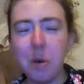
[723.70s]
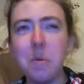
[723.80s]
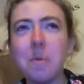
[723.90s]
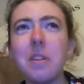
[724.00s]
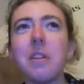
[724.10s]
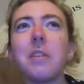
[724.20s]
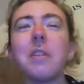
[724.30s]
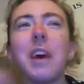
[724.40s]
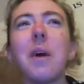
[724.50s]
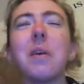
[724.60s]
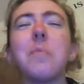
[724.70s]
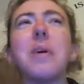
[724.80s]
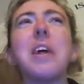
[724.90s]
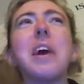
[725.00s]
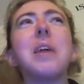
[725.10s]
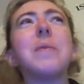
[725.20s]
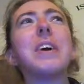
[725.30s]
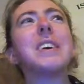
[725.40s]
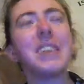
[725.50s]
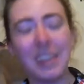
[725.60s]
No, I'm coming down in a minute
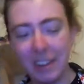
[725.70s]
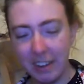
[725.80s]
anyway.